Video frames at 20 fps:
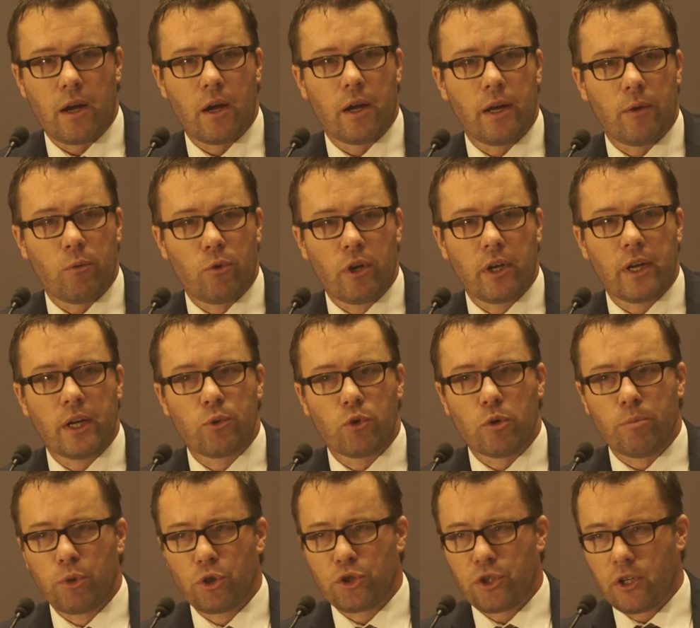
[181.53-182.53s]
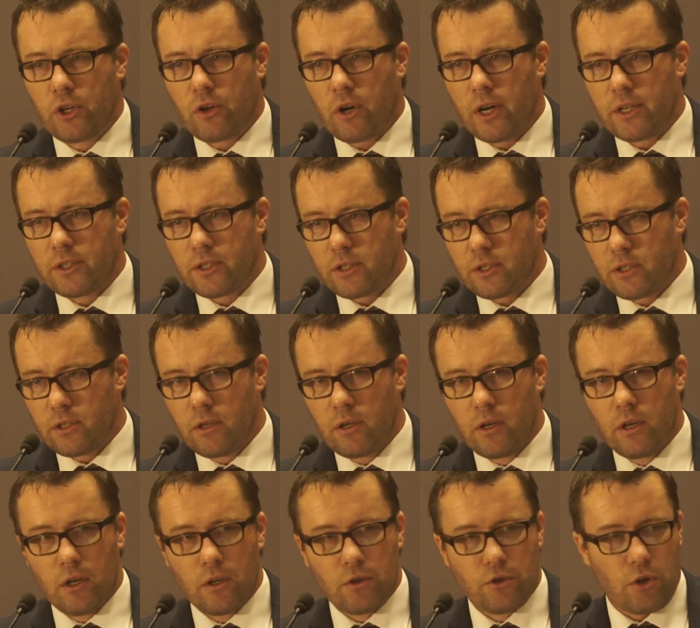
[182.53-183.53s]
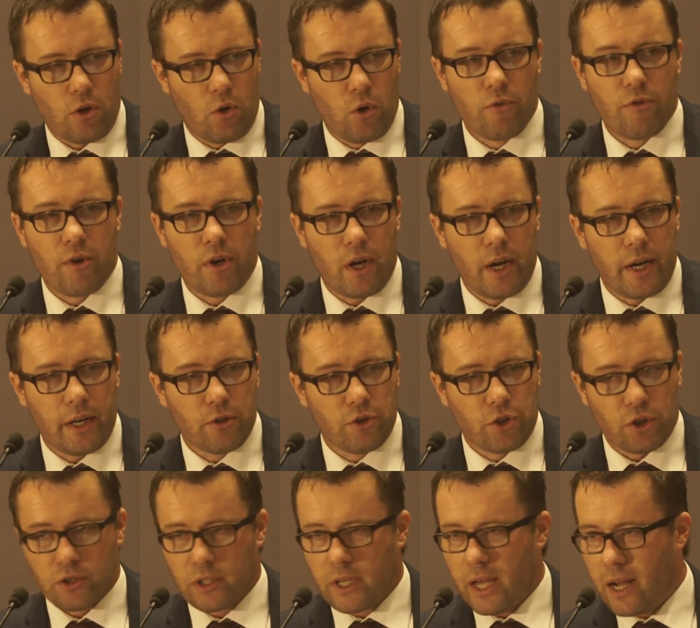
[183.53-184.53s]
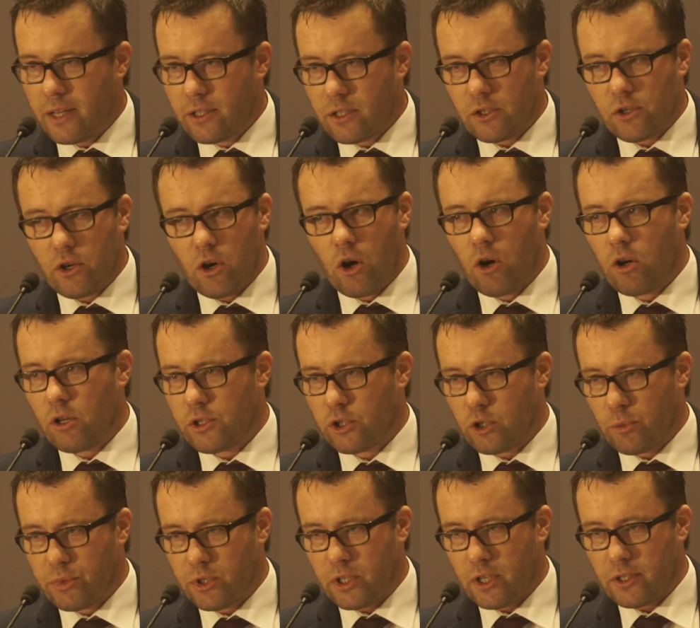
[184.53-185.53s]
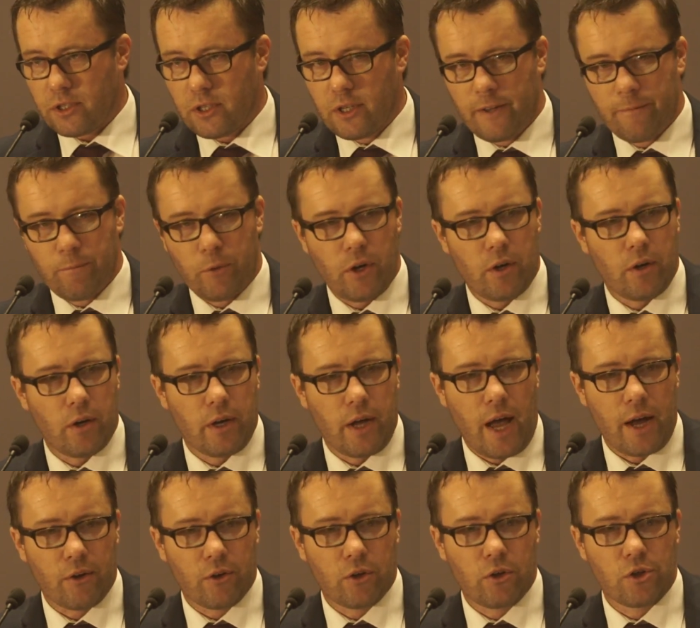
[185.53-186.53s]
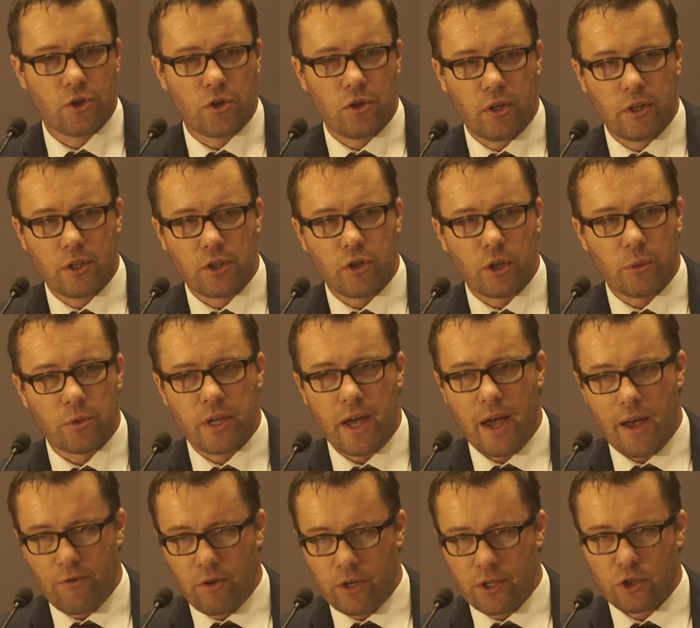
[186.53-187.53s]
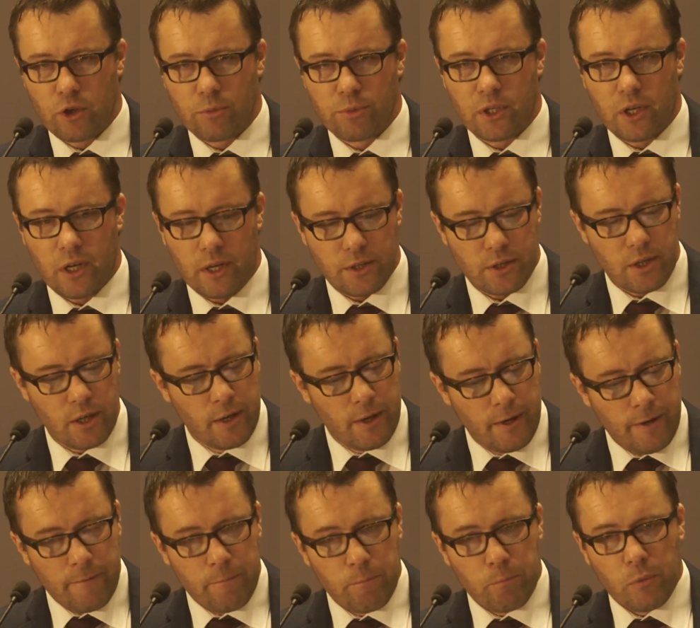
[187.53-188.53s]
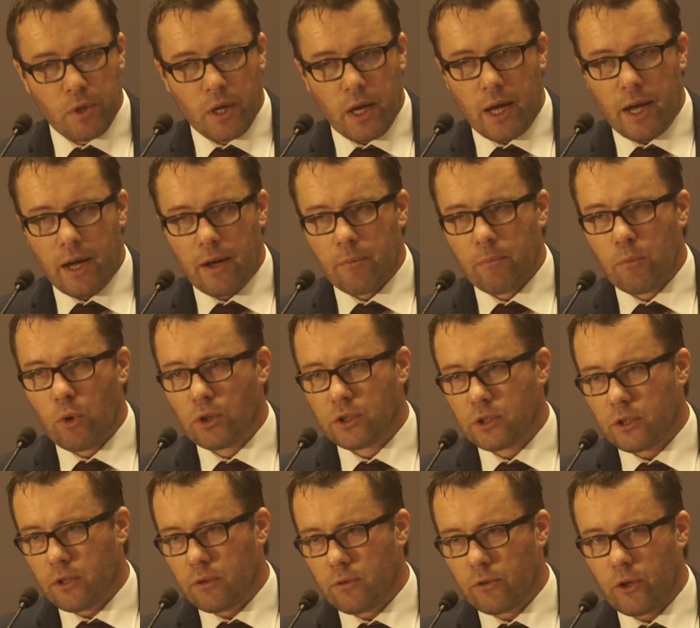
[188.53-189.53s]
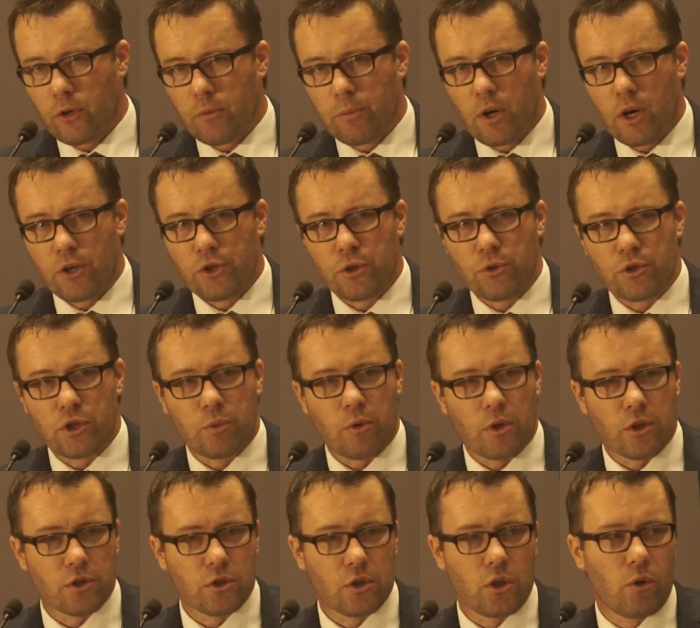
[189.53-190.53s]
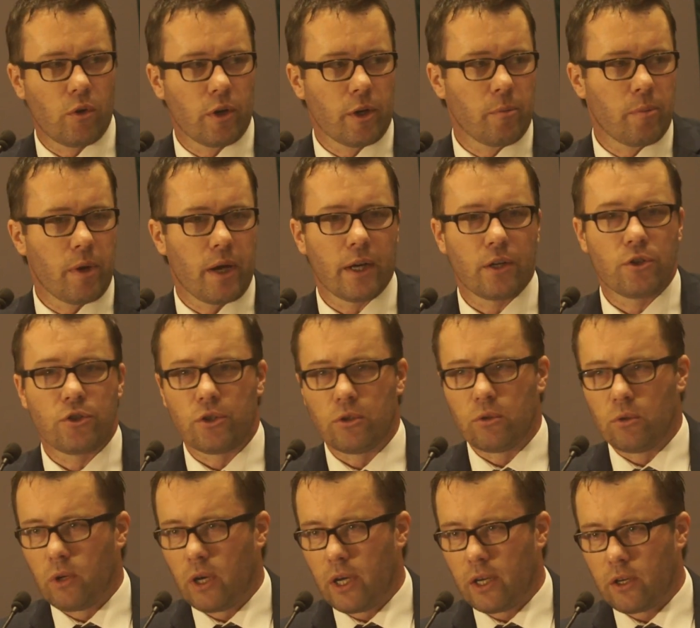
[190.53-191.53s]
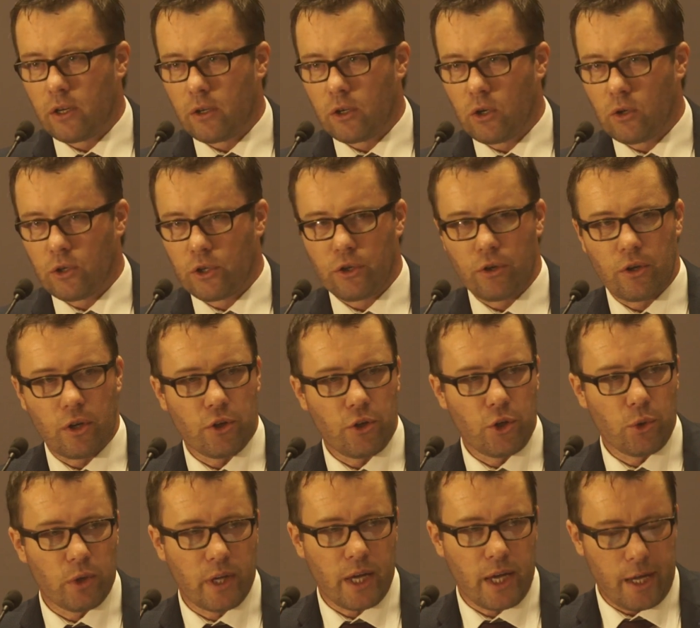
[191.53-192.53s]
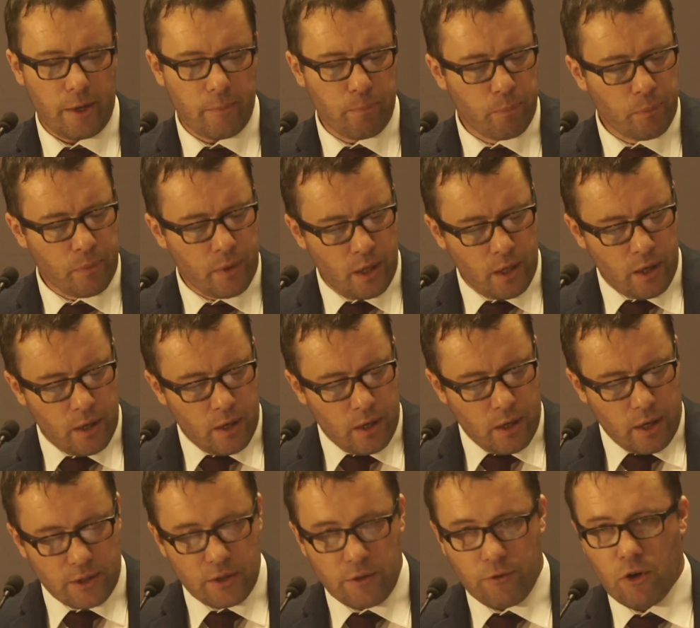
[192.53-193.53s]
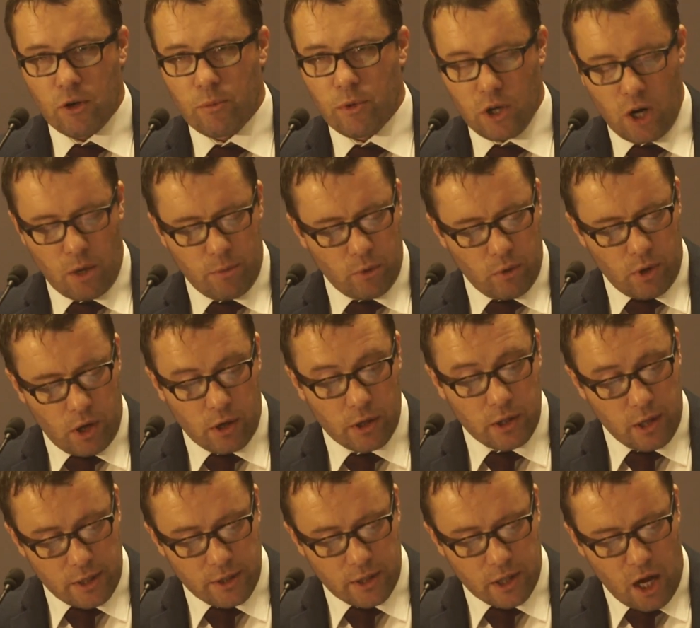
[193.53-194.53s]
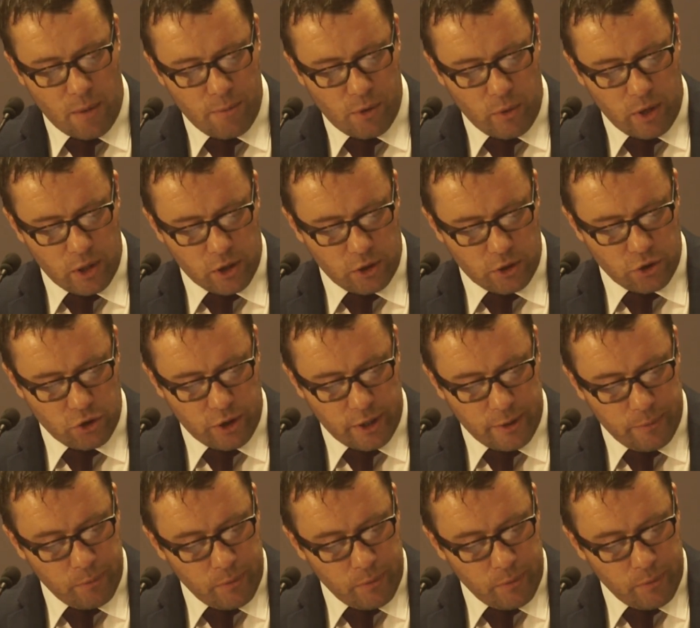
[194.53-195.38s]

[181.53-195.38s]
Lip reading: running into a budget crisis, overnight just cancelled all subsidies. Their agricultural industry was heavily subsidised. Most of their produce was going to the UK as a Commonwealth country.